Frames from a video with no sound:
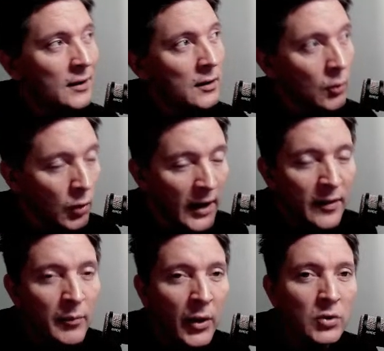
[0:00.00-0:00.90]
They'll get
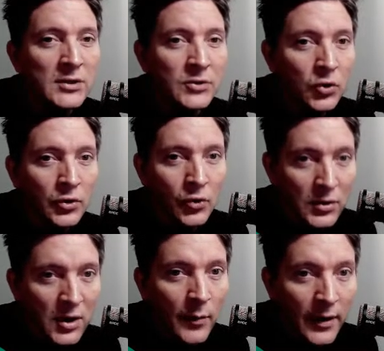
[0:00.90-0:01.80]
the bounce of John Hughes
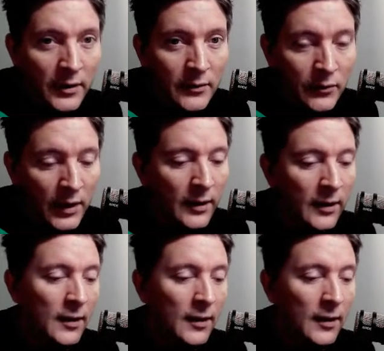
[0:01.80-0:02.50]
coming in, right?